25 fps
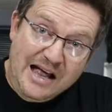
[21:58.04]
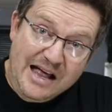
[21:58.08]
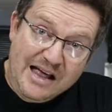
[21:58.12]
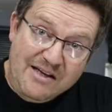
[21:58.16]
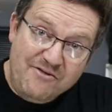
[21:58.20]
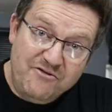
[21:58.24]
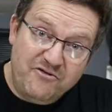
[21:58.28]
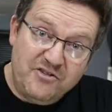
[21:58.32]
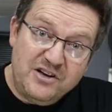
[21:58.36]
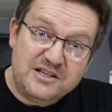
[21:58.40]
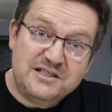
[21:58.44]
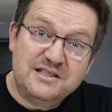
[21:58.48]

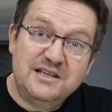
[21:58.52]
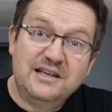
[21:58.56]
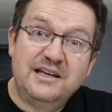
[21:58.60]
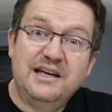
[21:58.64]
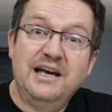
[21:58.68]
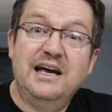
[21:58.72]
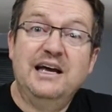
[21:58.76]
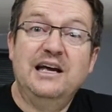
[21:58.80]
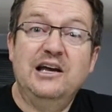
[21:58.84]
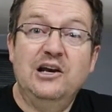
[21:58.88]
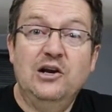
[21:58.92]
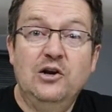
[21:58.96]

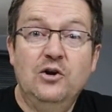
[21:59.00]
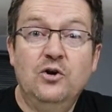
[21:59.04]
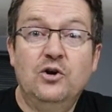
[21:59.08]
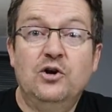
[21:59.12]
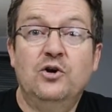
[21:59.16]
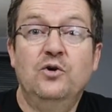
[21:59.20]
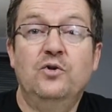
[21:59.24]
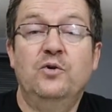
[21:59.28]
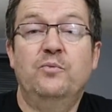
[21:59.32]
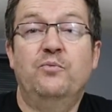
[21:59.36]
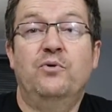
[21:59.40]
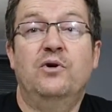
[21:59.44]
investigate and
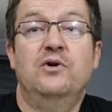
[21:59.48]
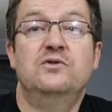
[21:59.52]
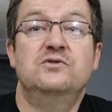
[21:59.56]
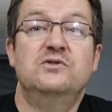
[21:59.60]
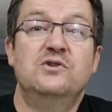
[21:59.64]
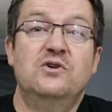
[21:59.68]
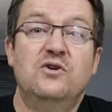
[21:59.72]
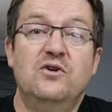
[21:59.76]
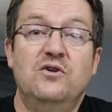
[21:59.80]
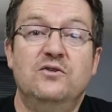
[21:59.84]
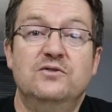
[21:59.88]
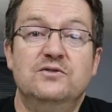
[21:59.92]
look at the pros
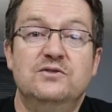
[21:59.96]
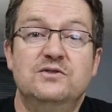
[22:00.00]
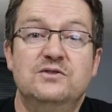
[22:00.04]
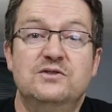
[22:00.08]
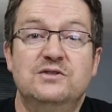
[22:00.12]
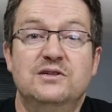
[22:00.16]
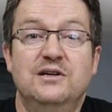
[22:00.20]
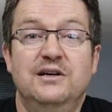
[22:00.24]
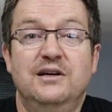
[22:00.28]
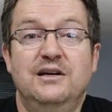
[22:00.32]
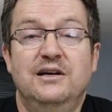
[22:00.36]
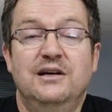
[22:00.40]
and
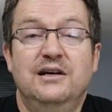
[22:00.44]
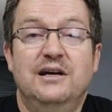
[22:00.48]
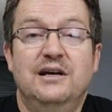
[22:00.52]
cons,